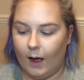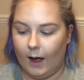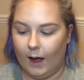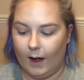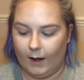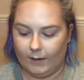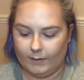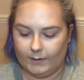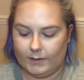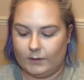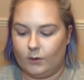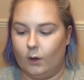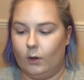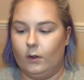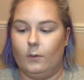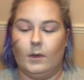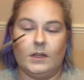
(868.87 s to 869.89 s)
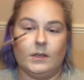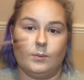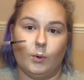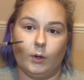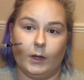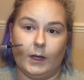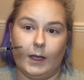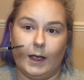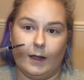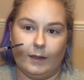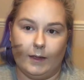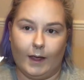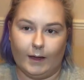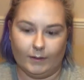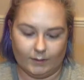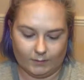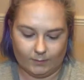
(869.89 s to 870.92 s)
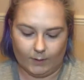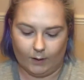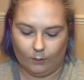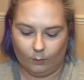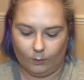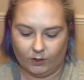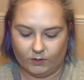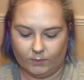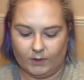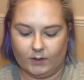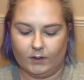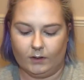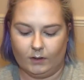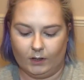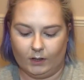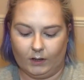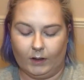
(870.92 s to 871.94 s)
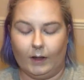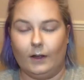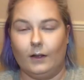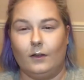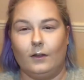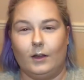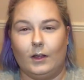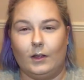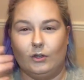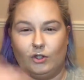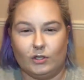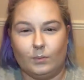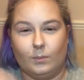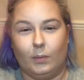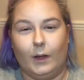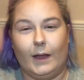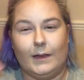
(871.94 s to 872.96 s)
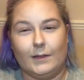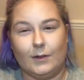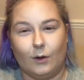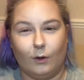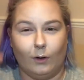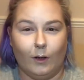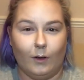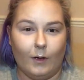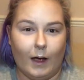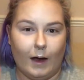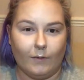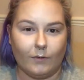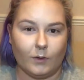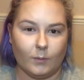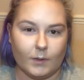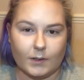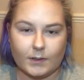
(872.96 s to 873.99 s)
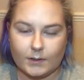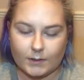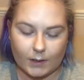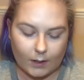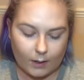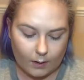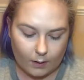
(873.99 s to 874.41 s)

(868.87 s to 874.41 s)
and it's got the wee spoolie in the end as well, which means that you can just blend it all out afterwards.